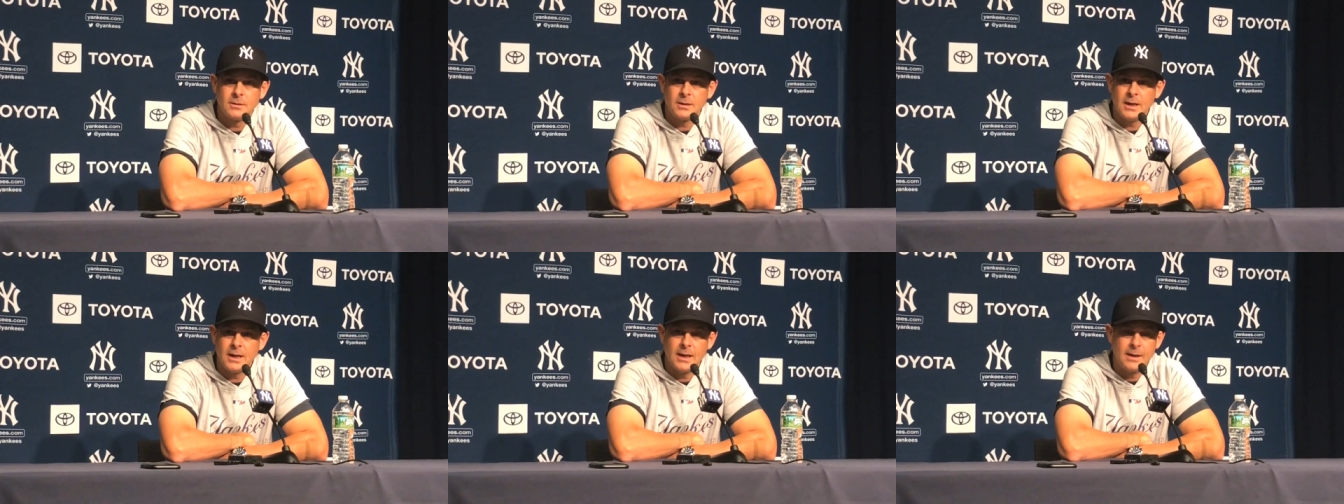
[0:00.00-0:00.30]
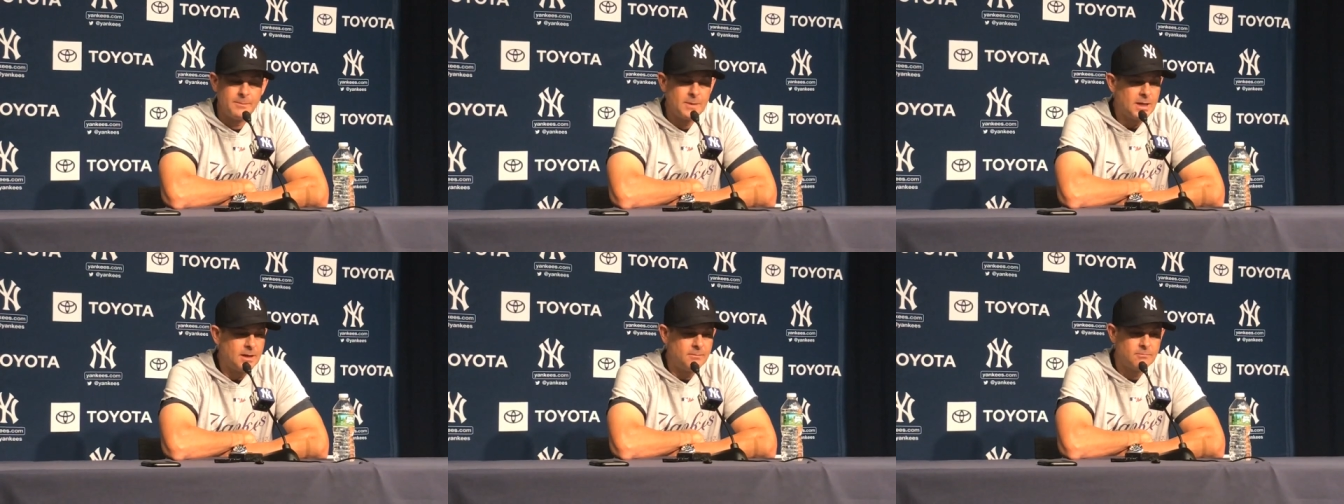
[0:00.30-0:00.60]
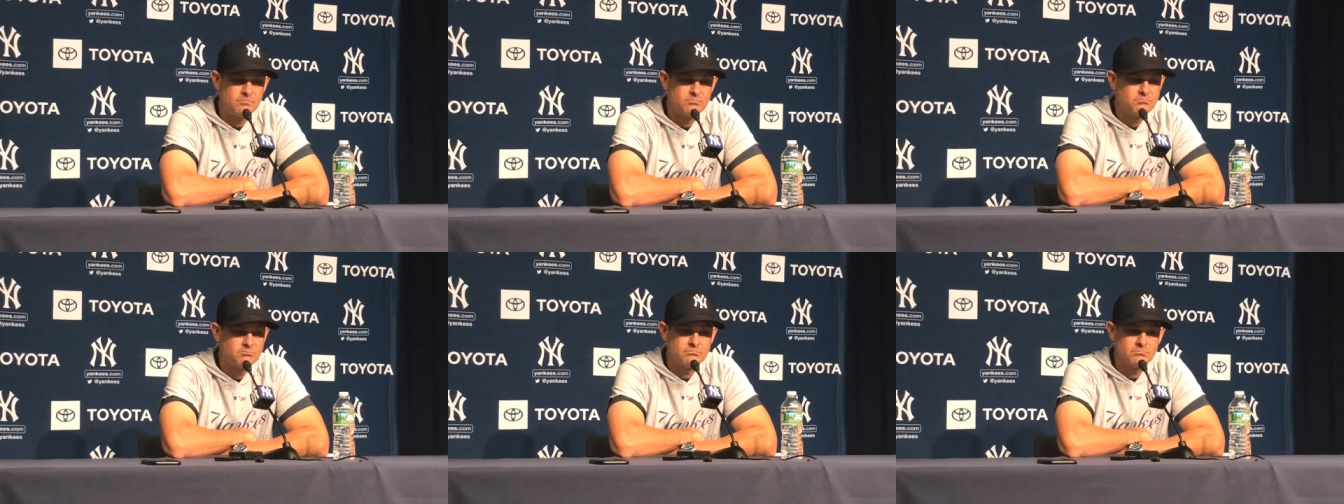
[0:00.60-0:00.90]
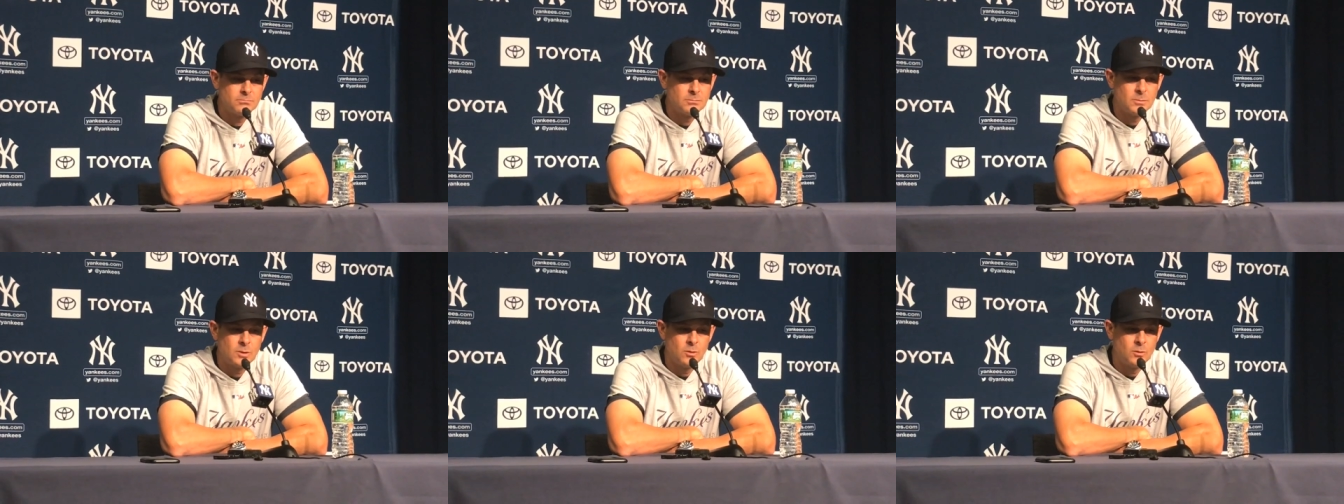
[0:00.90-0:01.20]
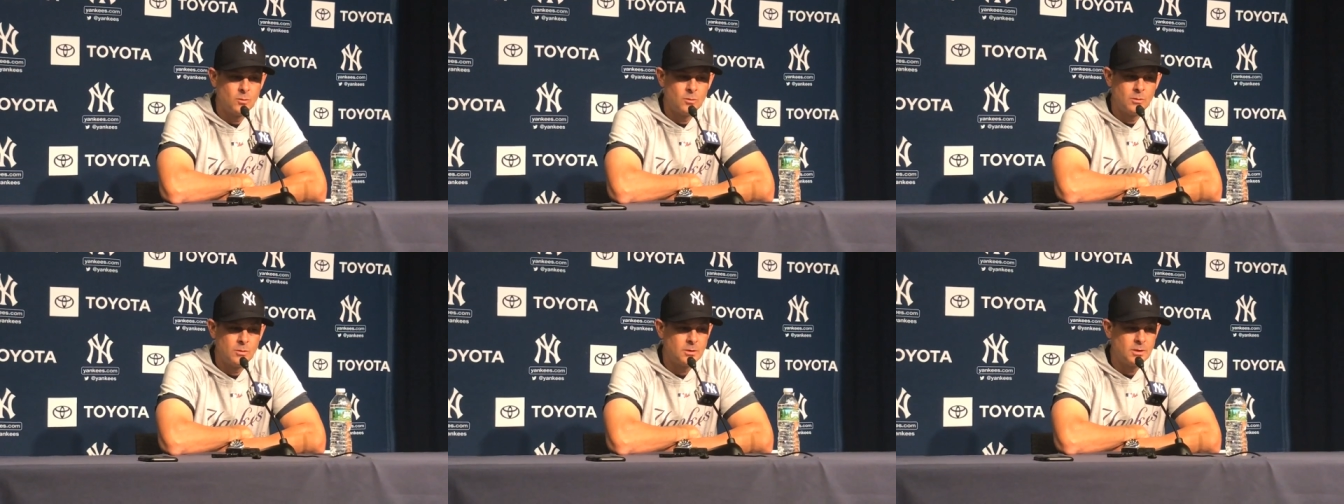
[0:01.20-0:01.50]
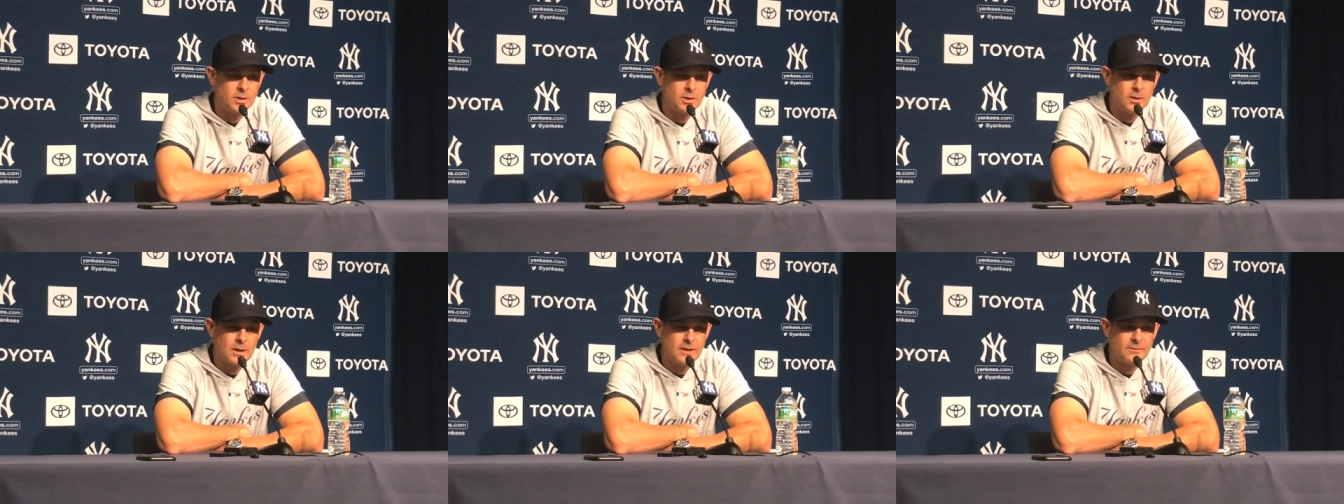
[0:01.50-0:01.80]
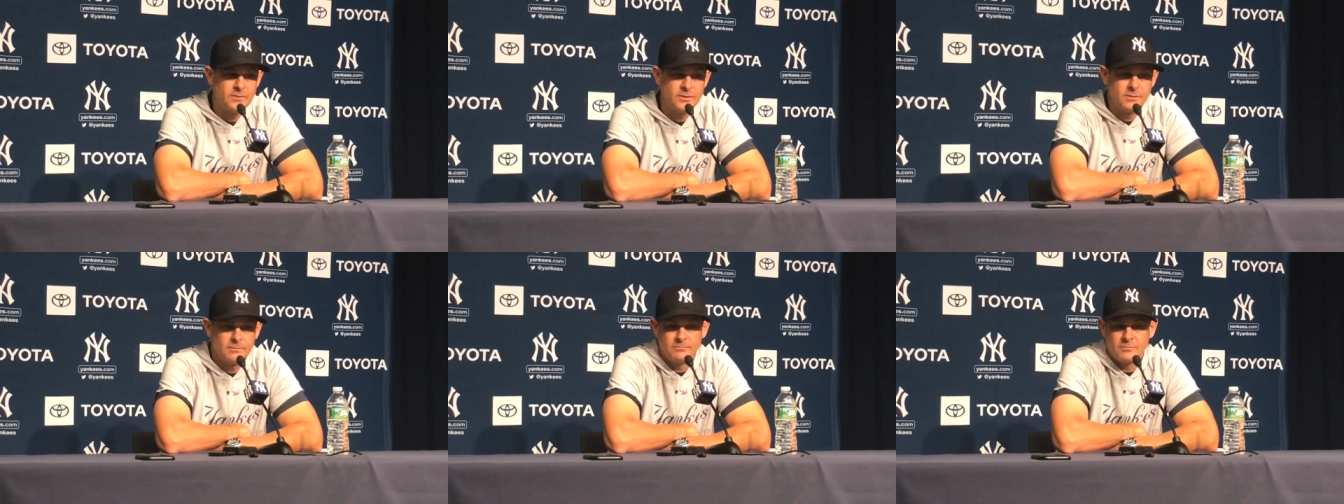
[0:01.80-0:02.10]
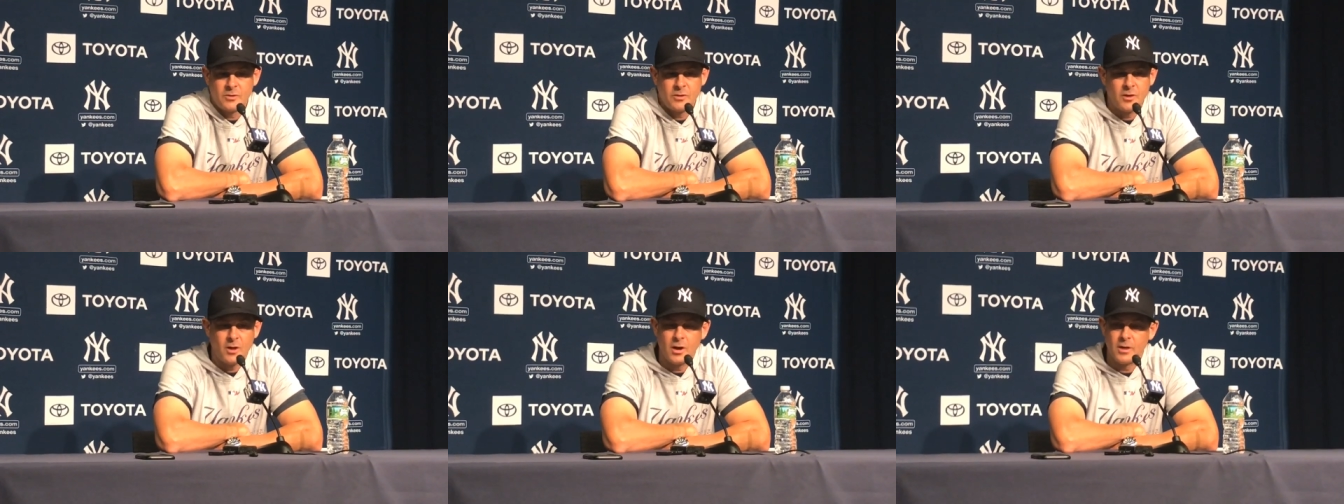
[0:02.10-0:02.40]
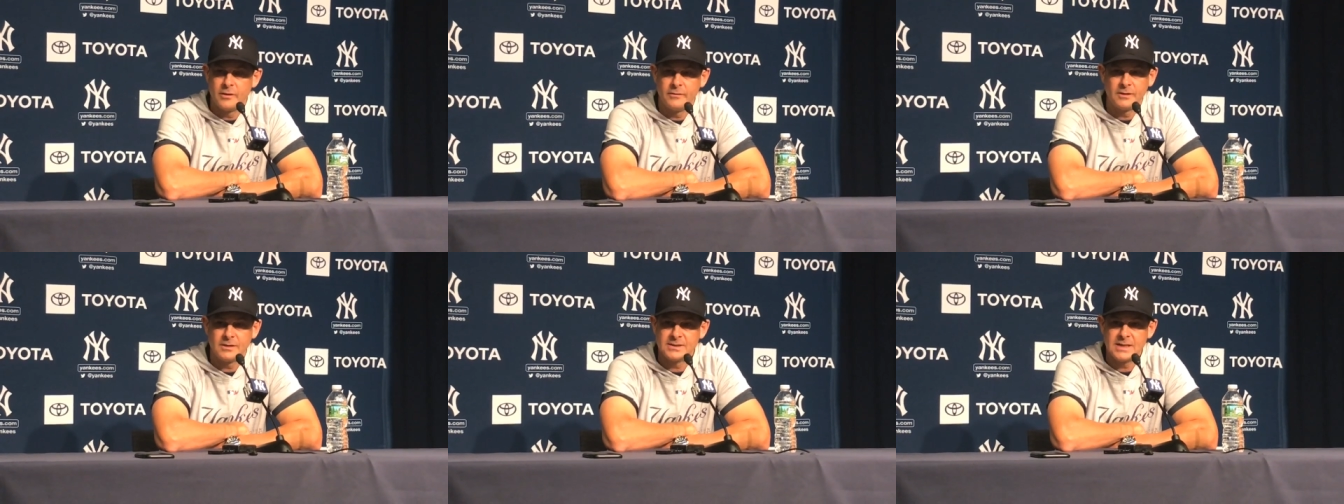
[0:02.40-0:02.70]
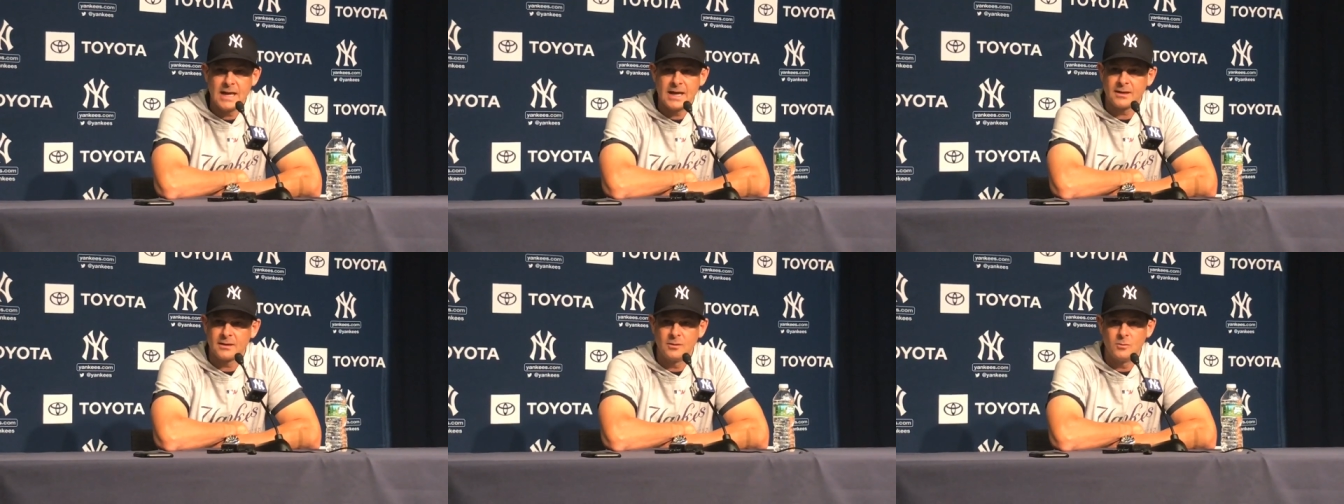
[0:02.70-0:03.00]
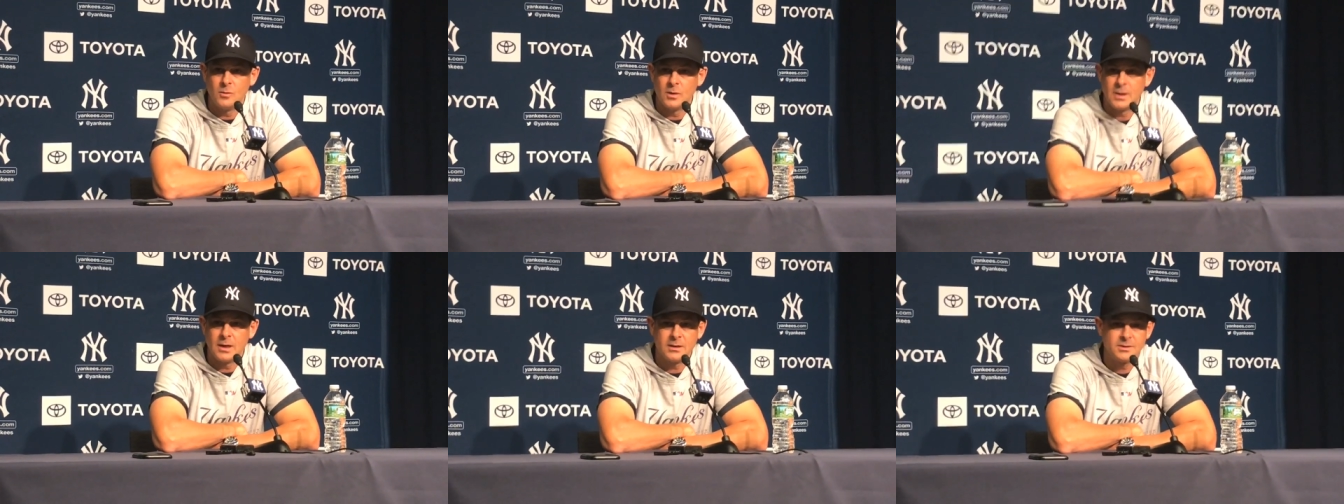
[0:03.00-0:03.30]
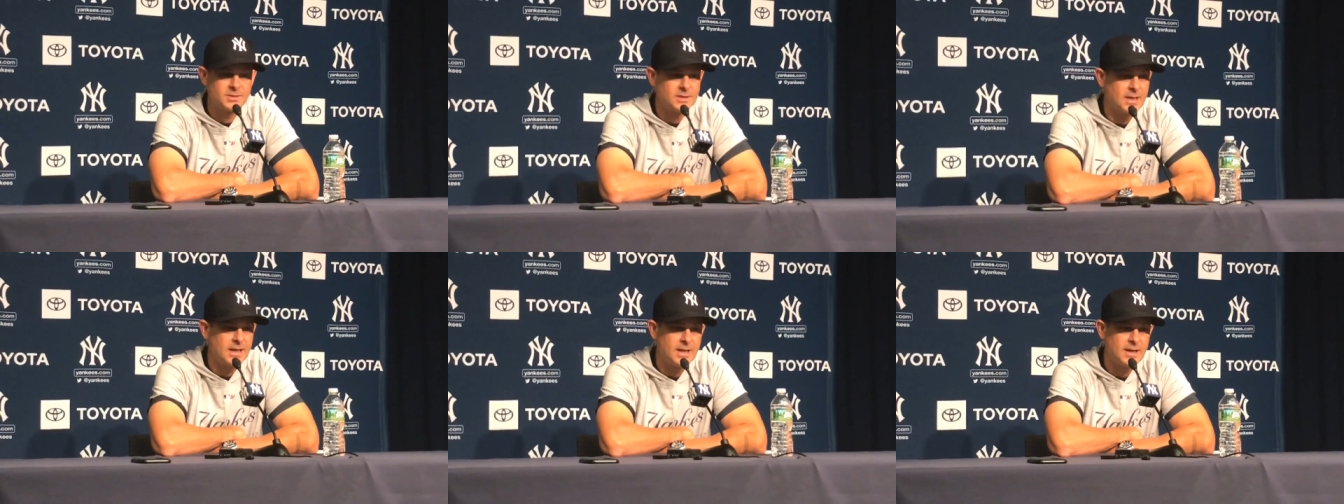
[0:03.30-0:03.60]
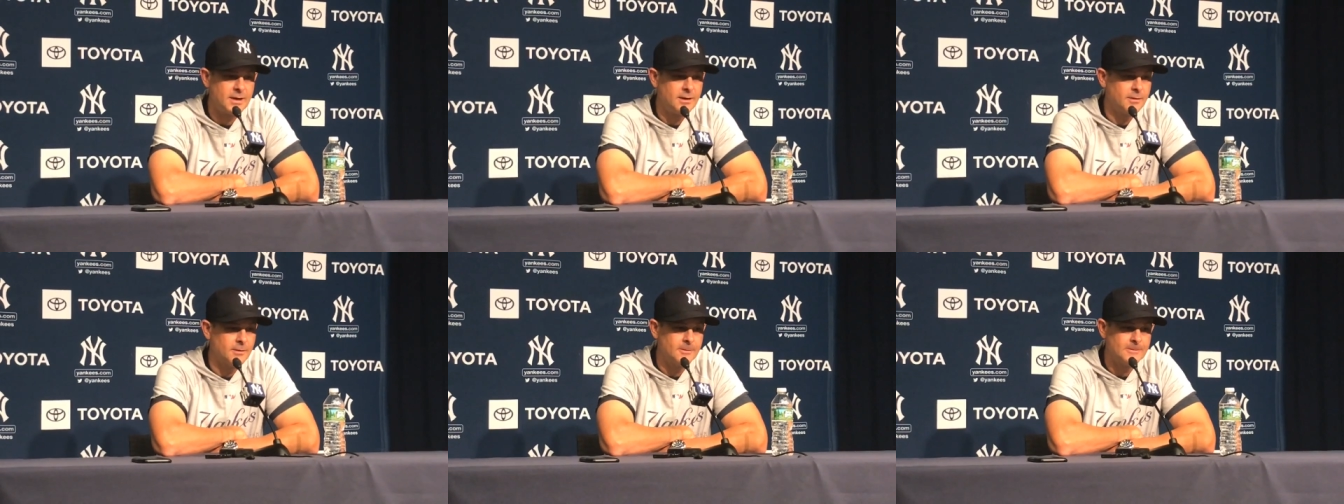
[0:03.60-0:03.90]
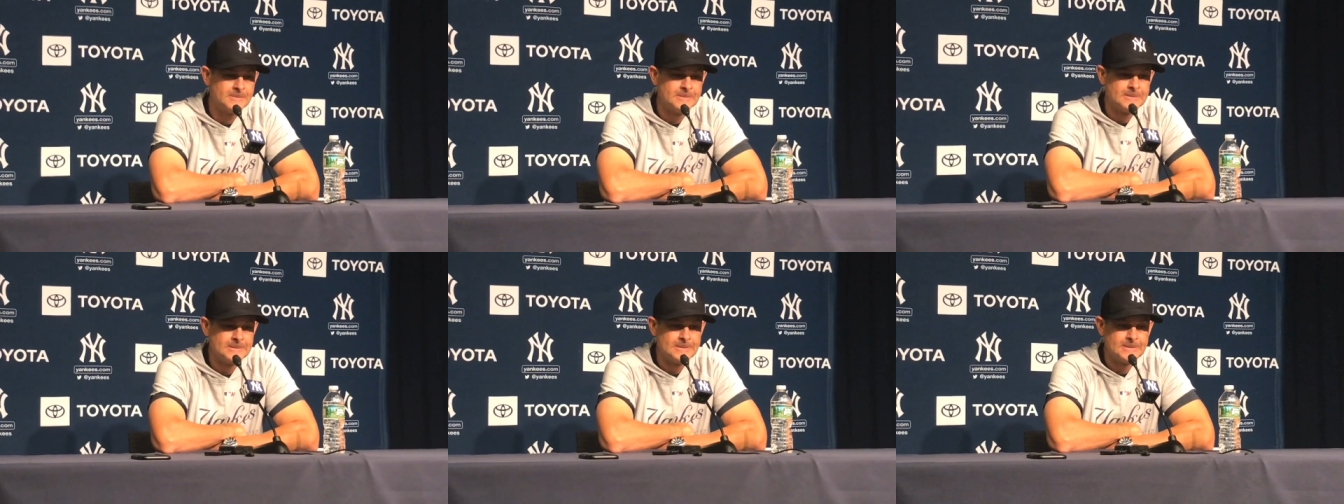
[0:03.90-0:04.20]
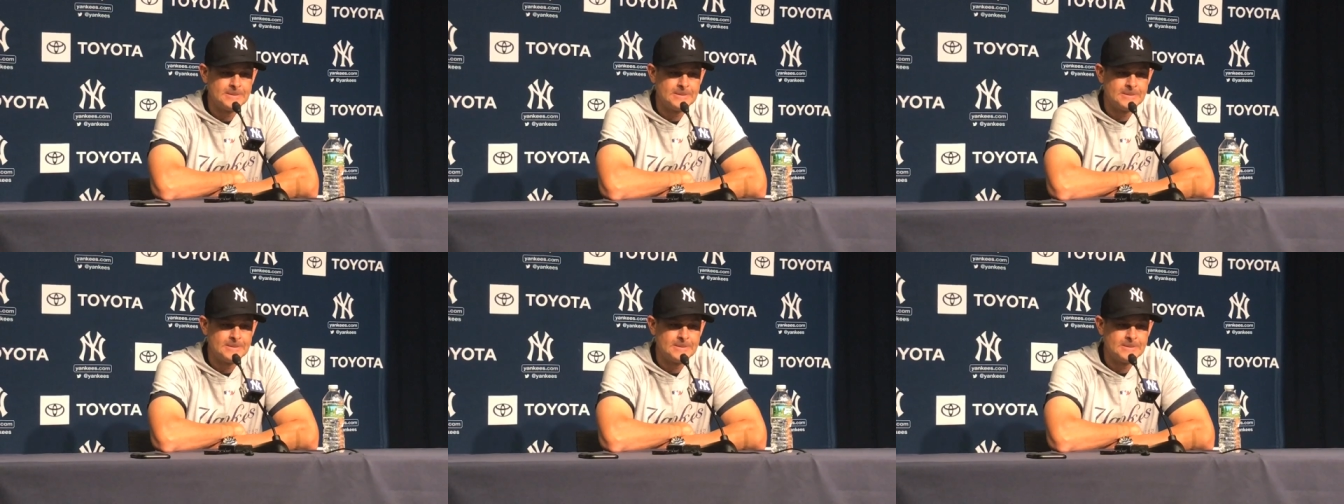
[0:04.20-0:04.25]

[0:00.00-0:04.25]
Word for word: Yeah, I mean, you know, I haven't thought of exactly what I'll say, or,